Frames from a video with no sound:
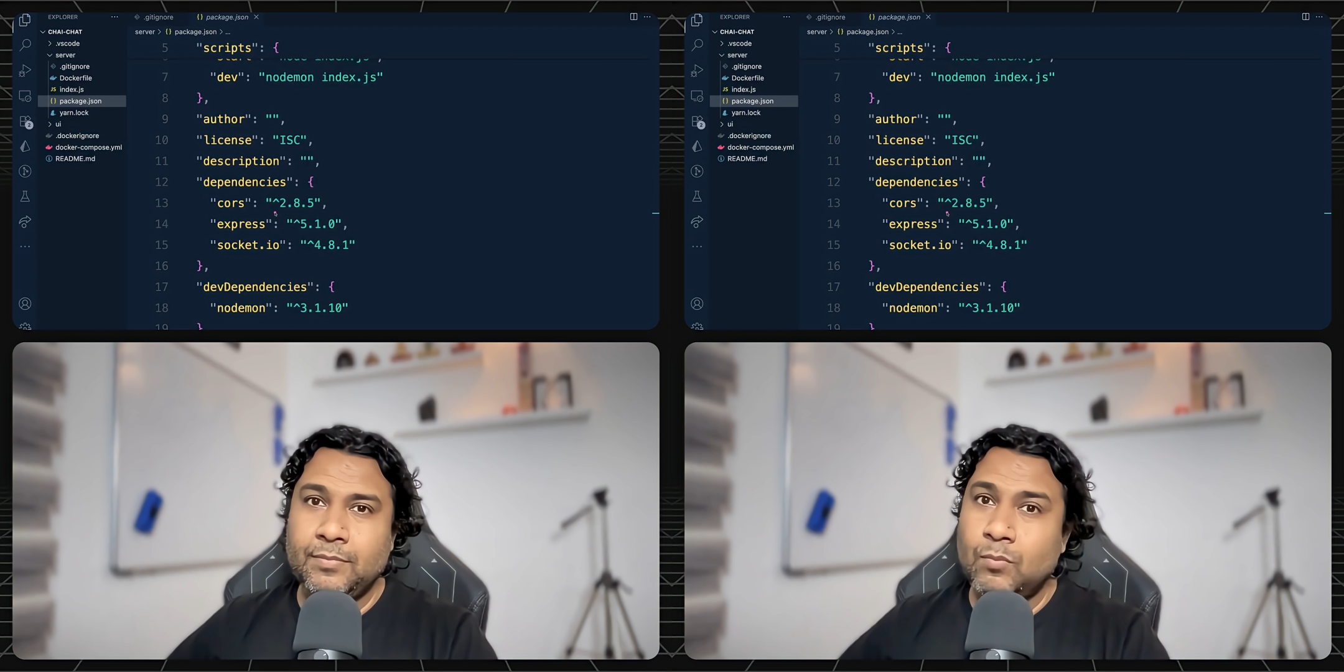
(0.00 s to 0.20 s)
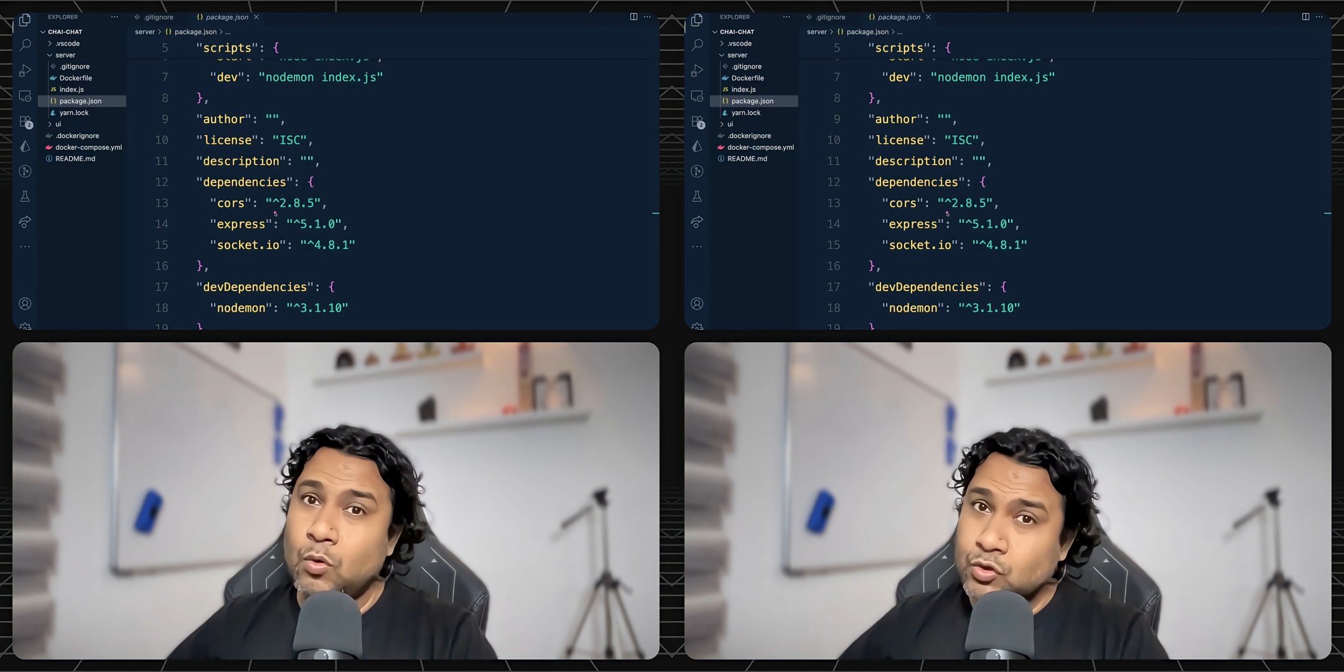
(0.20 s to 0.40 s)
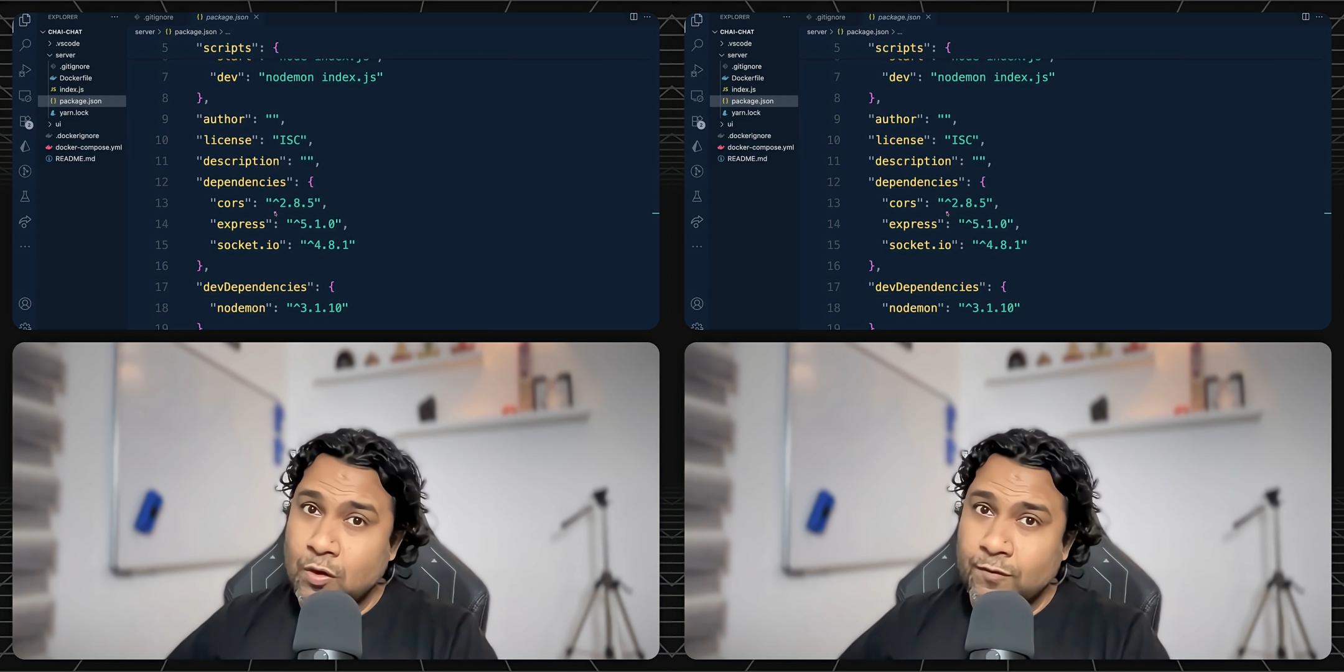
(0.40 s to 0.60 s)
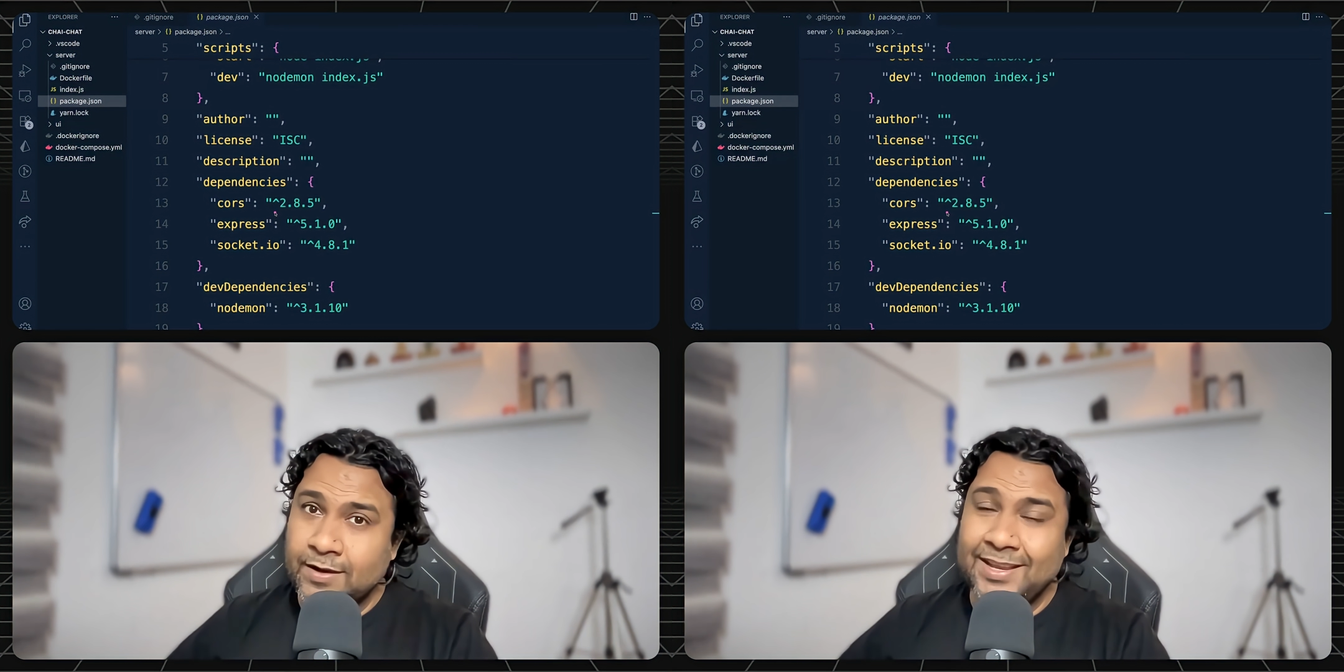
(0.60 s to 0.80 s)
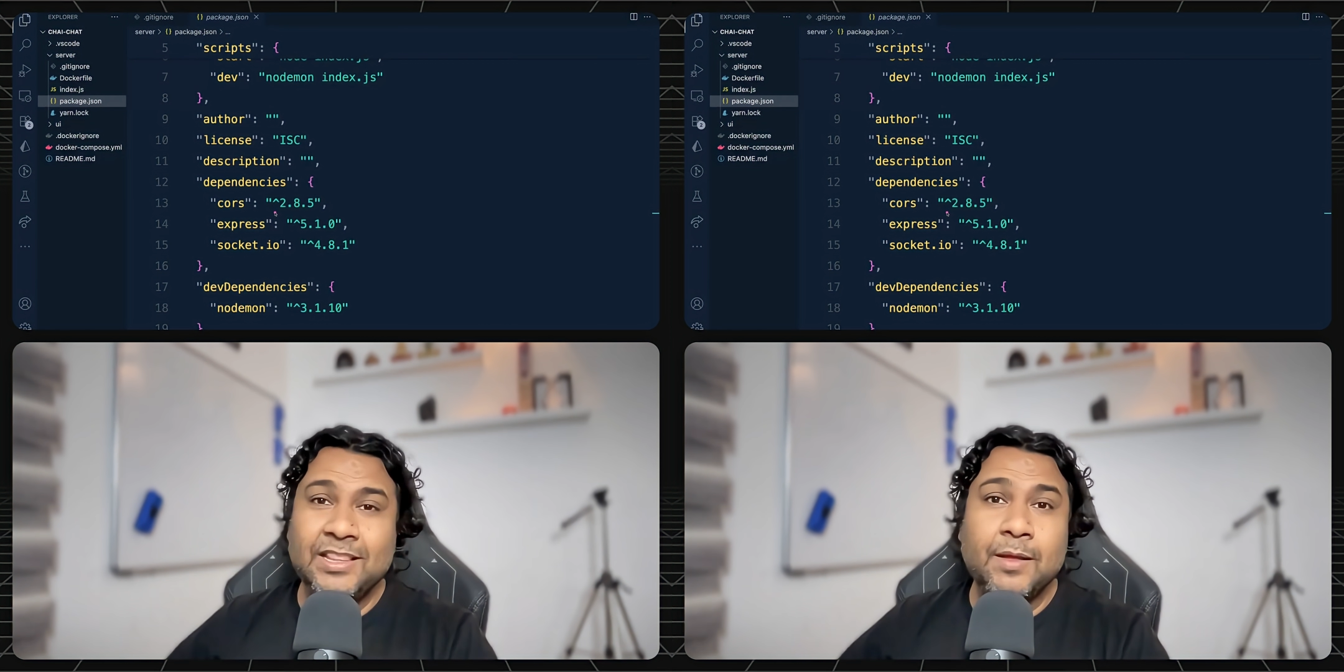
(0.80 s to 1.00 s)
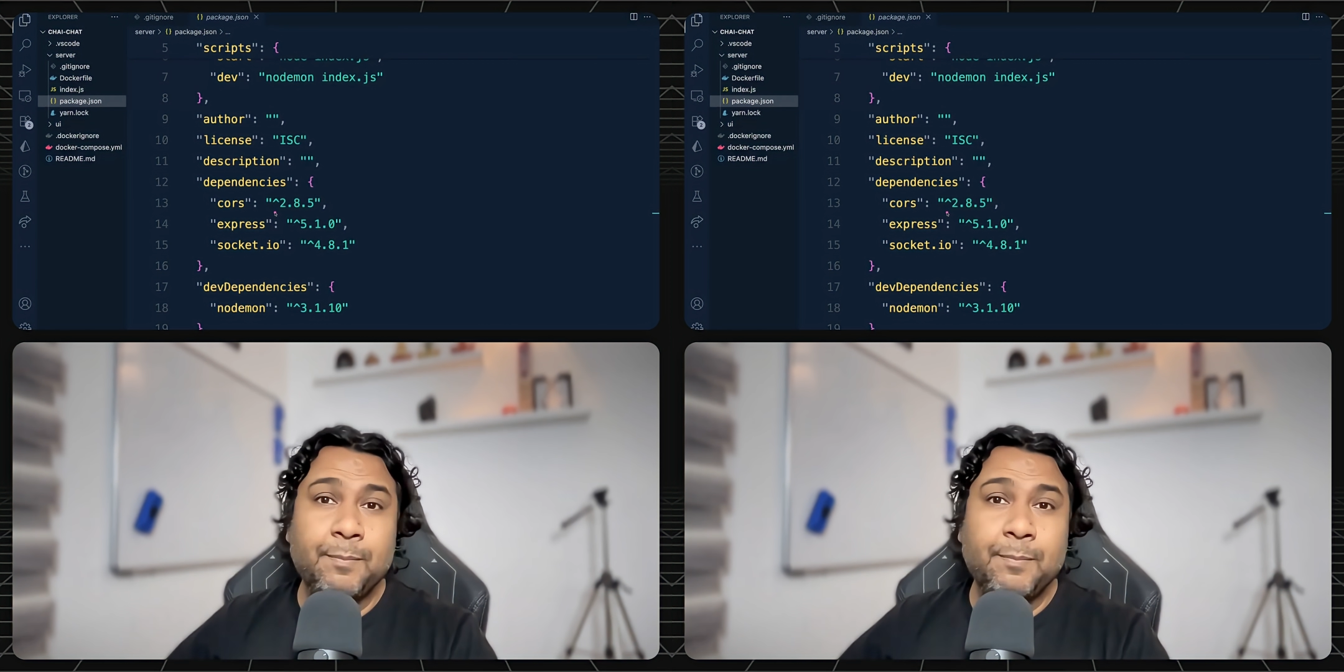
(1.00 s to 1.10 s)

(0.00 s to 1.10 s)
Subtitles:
Most often in the